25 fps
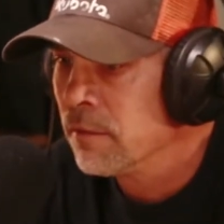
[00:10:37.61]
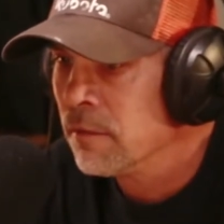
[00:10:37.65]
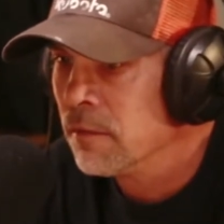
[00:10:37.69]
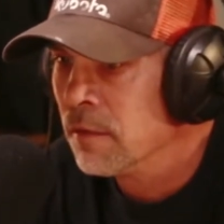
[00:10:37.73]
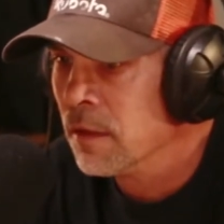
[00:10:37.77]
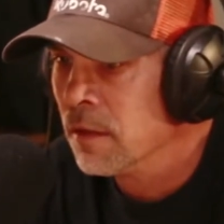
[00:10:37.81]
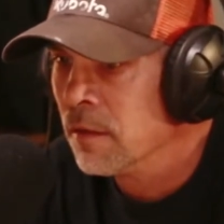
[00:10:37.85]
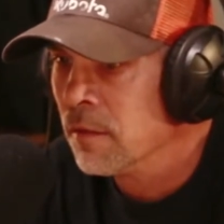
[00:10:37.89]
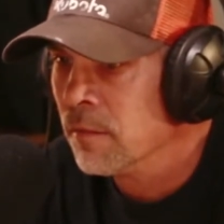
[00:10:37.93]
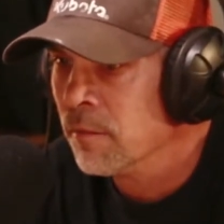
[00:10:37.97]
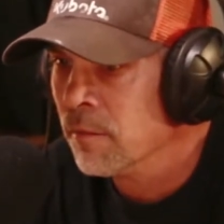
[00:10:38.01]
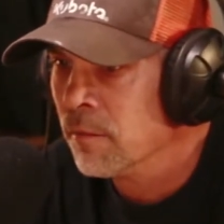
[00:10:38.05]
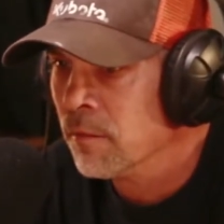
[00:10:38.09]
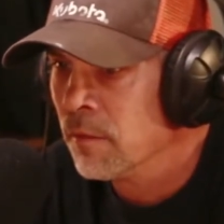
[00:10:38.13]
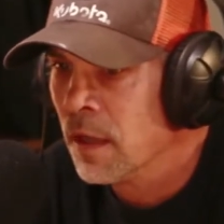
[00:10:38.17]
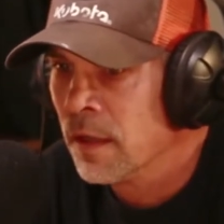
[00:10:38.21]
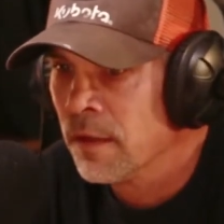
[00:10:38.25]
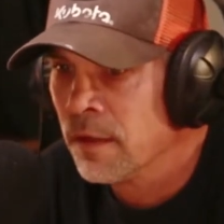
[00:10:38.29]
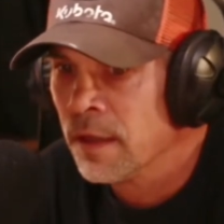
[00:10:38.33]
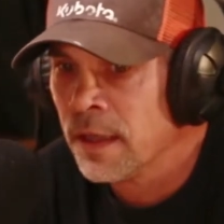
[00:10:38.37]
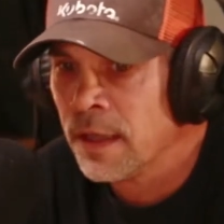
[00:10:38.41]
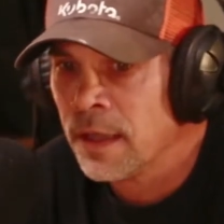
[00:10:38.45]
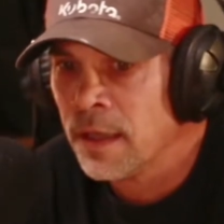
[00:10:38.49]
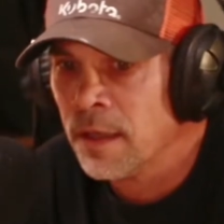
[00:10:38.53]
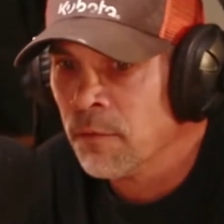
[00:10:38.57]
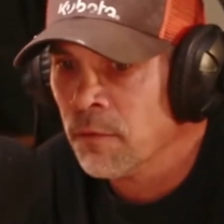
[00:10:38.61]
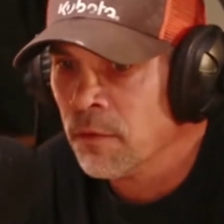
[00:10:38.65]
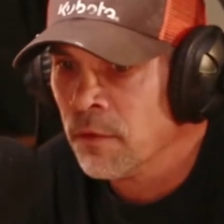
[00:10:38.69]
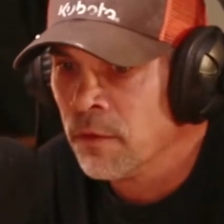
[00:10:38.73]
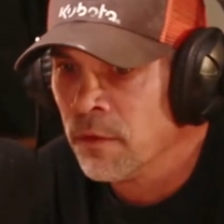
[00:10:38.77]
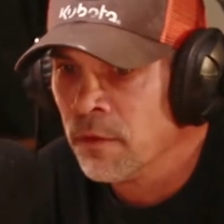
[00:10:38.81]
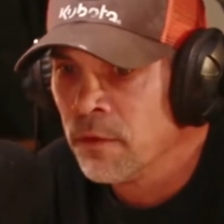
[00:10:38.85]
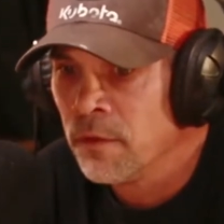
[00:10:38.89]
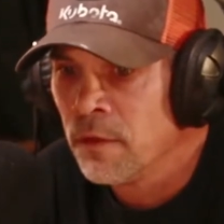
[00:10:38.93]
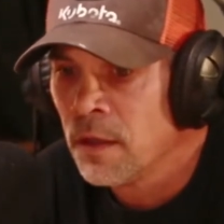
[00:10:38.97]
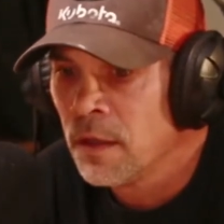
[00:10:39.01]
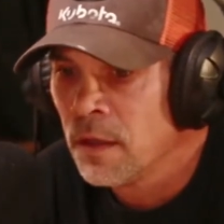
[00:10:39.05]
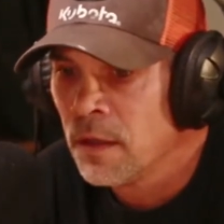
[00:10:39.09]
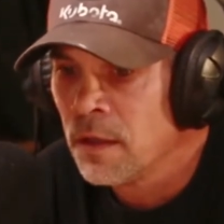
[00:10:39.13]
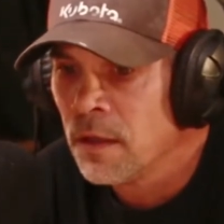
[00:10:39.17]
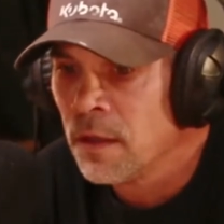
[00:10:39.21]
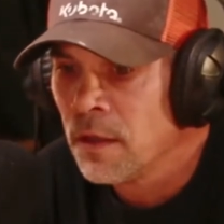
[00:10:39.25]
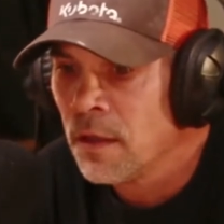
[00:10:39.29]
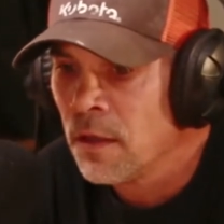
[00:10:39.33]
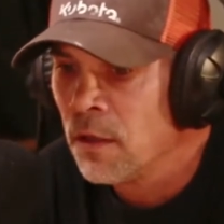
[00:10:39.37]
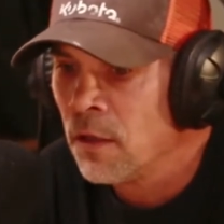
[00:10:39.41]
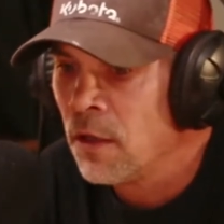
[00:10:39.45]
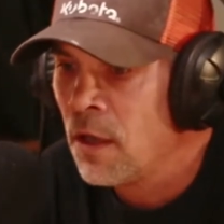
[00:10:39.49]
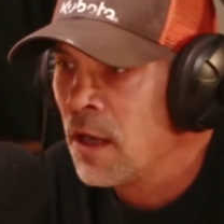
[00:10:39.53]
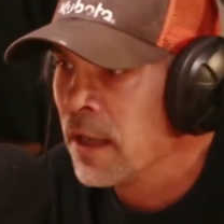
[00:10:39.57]
I think it was
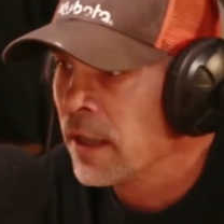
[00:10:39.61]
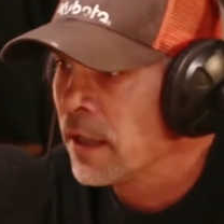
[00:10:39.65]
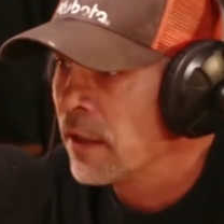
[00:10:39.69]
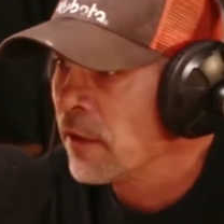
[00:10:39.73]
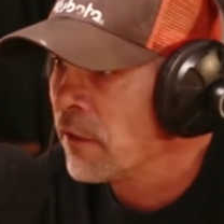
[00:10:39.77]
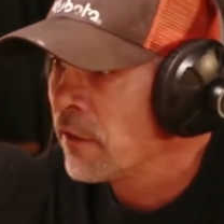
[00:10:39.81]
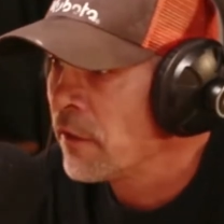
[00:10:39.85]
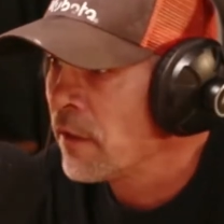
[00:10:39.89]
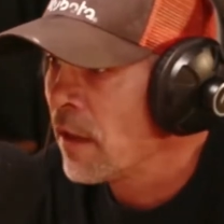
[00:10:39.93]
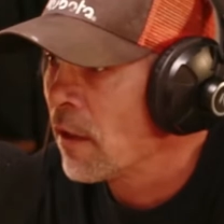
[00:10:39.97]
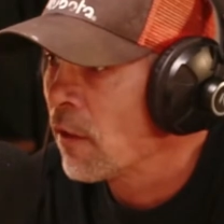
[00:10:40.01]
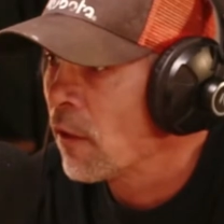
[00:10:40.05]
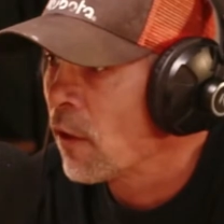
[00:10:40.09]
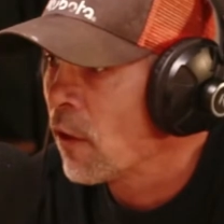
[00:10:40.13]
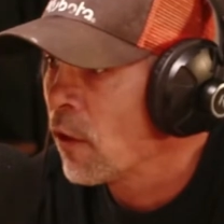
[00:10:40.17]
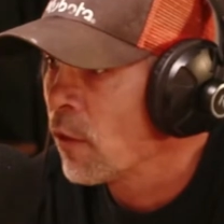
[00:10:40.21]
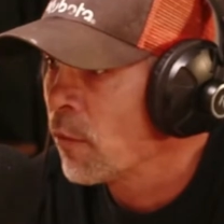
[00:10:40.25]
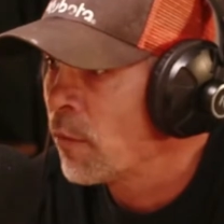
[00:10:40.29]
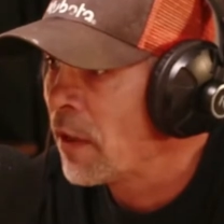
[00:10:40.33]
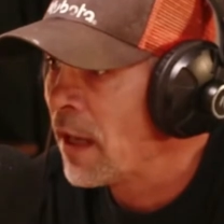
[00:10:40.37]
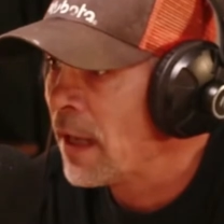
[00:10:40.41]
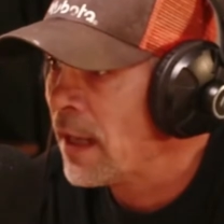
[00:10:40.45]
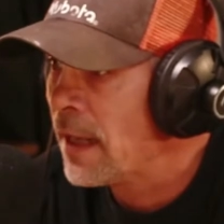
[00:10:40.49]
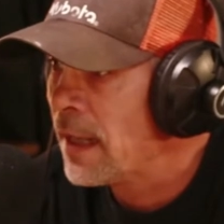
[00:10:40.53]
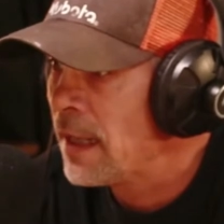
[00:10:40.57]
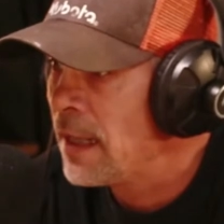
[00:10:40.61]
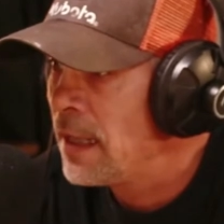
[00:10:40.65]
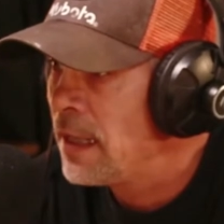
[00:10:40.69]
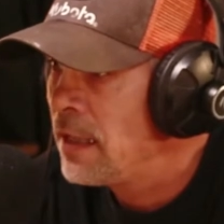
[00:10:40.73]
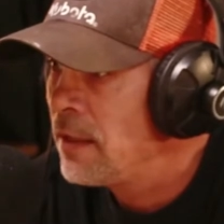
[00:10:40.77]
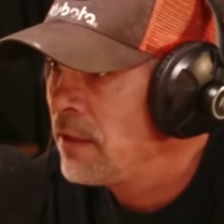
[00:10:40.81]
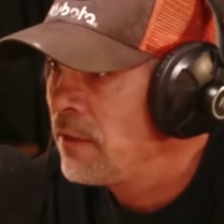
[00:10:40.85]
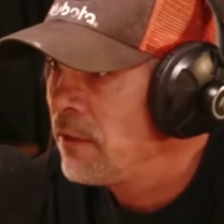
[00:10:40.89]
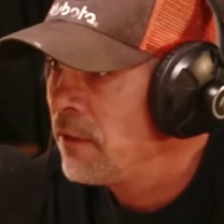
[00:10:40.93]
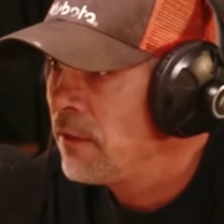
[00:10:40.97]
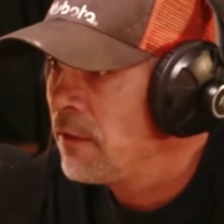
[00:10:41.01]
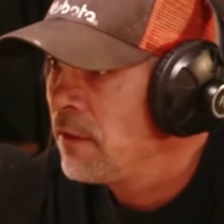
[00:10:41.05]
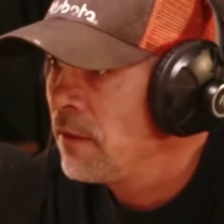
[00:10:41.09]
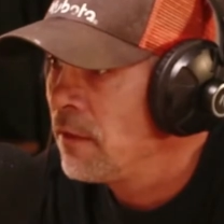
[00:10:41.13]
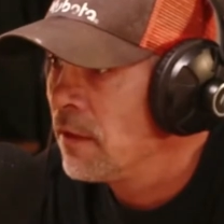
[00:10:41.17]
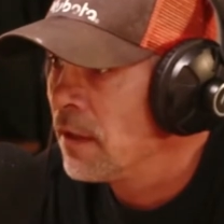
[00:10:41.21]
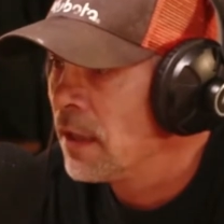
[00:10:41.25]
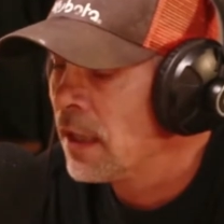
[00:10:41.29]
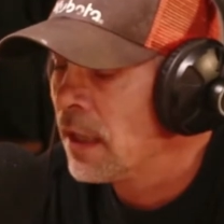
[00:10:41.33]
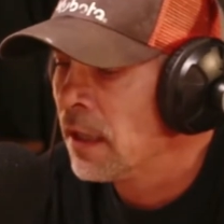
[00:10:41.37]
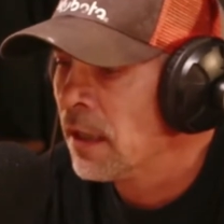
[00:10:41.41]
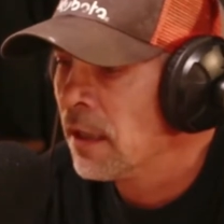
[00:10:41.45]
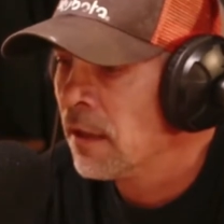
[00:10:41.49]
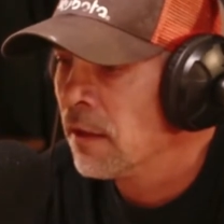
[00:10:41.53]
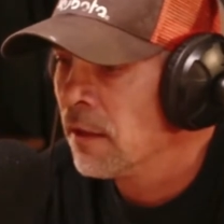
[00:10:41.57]
like and share our page
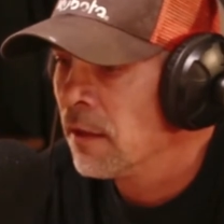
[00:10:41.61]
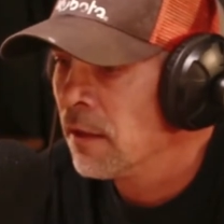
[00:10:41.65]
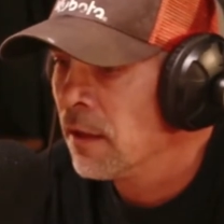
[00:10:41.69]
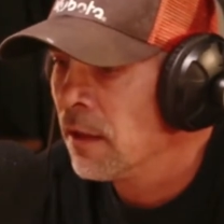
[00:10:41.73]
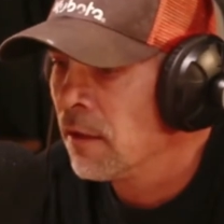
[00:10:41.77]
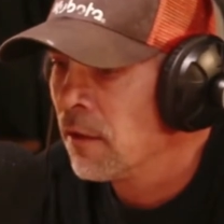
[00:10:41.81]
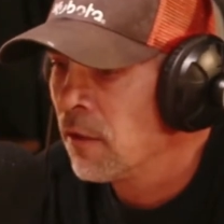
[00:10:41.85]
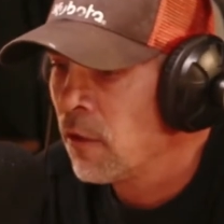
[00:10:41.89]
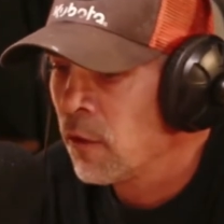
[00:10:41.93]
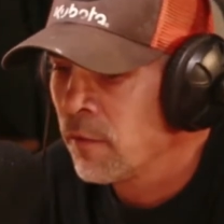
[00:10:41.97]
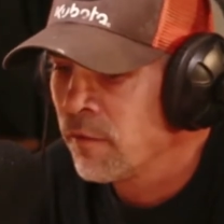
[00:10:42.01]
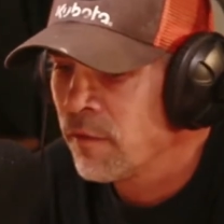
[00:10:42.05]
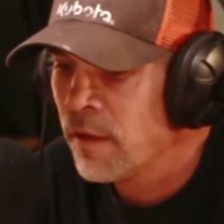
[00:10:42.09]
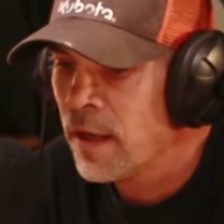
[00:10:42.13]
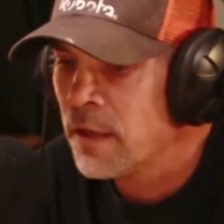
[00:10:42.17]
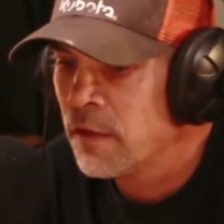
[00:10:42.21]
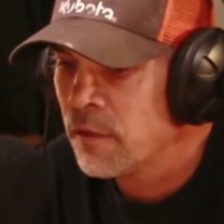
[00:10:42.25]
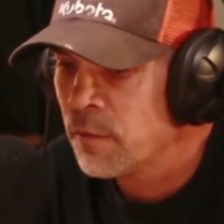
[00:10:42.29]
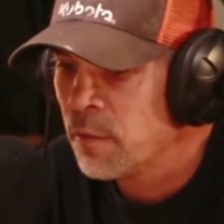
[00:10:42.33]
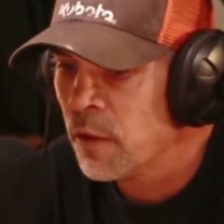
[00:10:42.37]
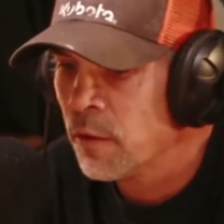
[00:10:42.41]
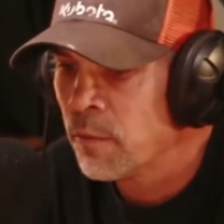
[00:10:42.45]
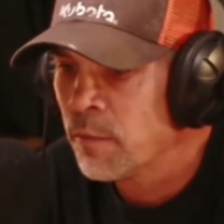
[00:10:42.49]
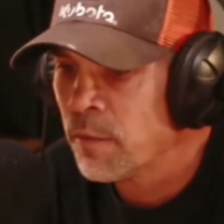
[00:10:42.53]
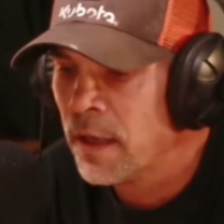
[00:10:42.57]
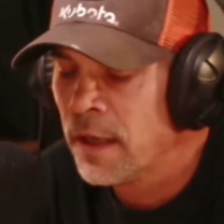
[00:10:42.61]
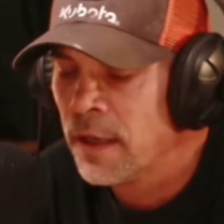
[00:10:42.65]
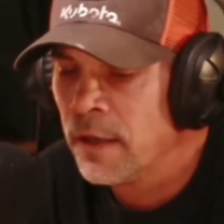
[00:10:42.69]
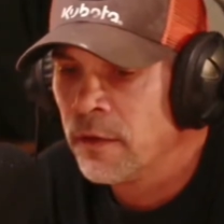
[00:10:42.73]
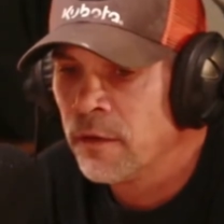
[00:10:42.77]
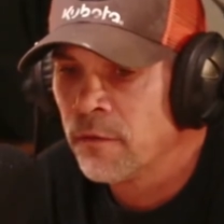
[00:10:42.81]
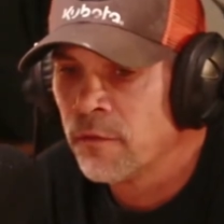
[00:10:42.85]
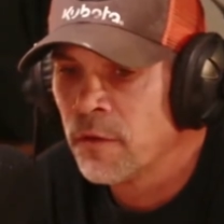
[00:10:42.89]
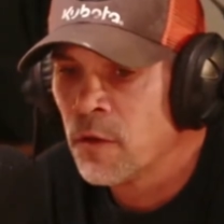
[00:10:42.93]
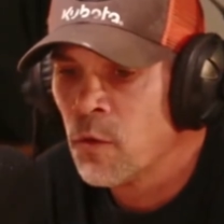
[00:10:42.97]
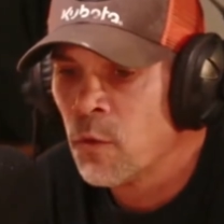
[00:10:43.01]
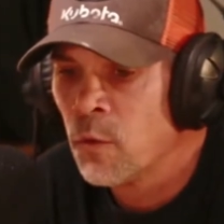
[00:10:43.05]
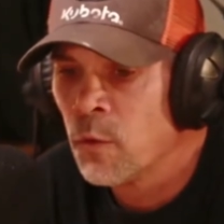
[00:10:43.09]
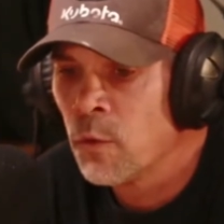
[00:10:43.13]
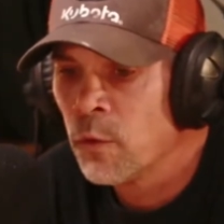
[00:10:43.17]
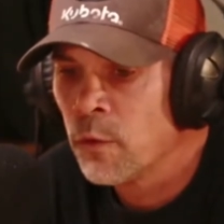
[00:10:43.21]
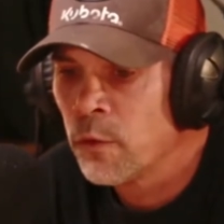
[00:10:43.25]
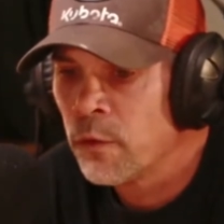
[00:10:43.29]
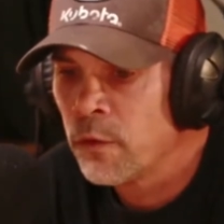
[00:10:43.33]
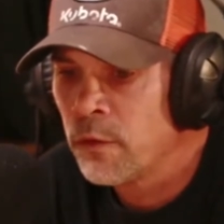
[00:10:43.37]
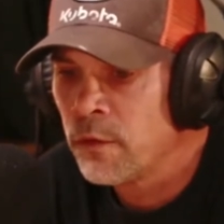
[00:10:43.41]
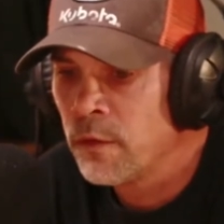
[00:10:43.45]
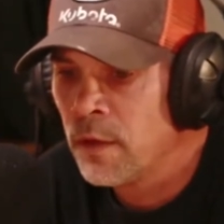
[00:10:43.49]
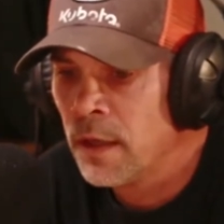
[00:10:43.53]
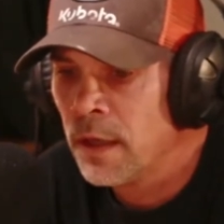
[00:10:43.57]
and our Facebook page, of
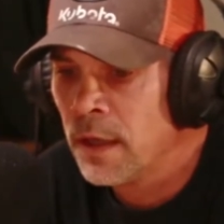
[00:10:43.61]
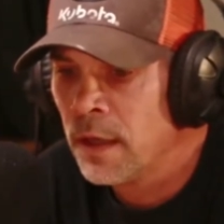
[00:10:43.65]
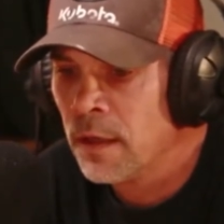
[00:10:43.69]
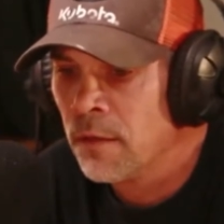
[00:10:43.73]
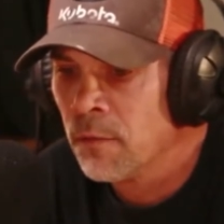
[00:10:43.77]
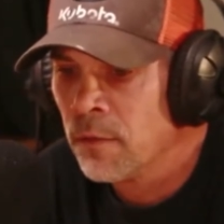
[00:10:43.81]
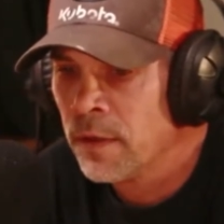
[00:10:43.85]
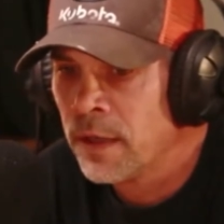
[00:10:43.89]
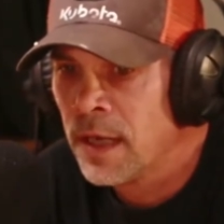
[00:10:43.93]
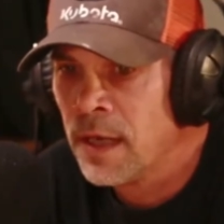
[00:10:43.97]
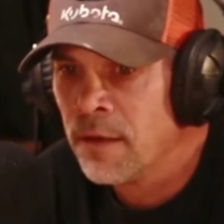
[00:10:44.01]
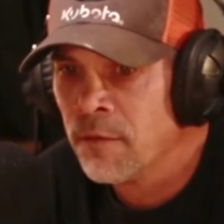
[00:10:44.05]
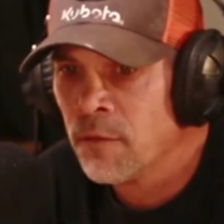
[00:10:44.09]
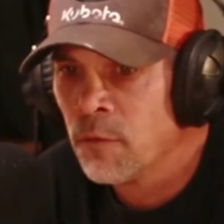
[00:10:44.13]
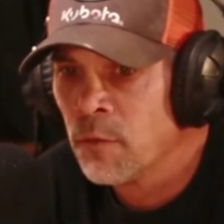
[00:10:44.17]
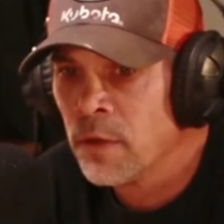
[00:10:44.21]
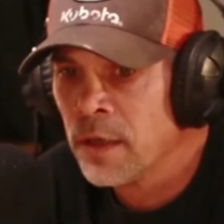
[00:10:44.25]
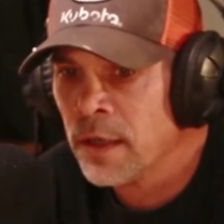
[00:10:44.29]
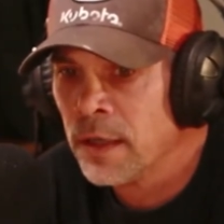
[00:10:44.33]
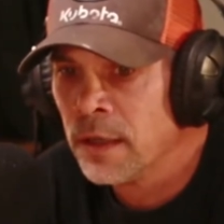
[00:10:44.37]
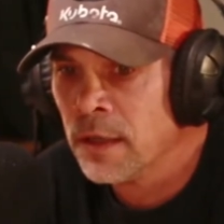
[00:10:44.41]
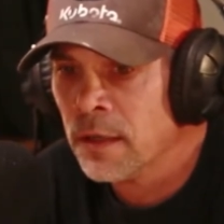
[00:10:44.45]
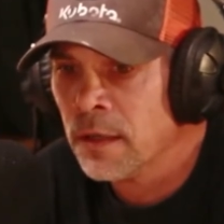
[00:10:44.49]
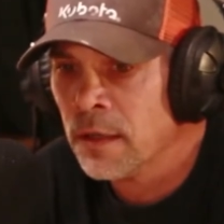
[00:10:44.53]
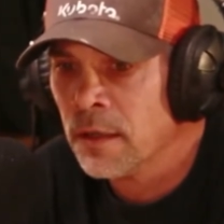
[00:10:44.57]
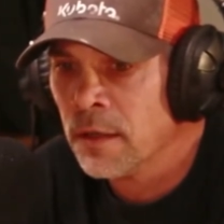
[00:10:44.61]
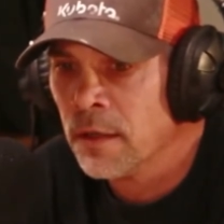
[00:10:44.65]
course, and we gave away